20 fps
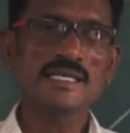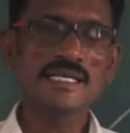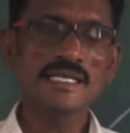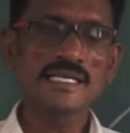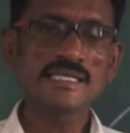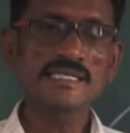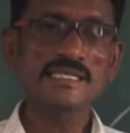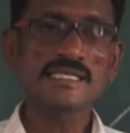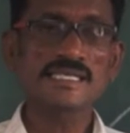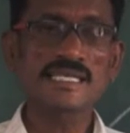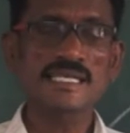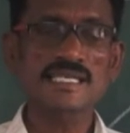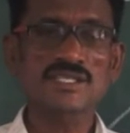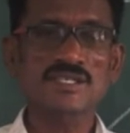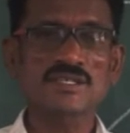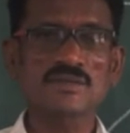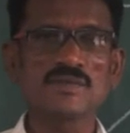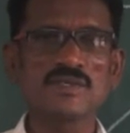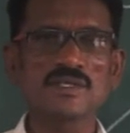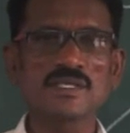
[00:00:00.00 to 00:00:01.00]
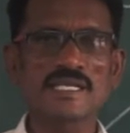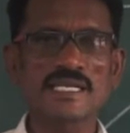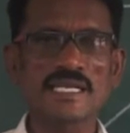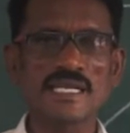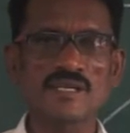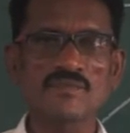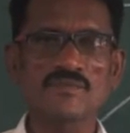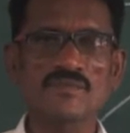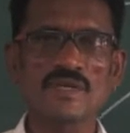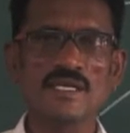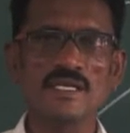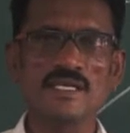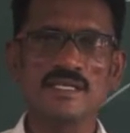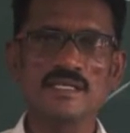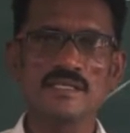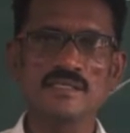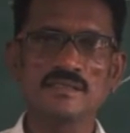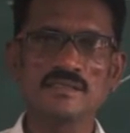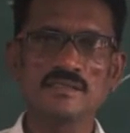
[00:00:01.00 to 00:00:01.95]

read the textbook carefully.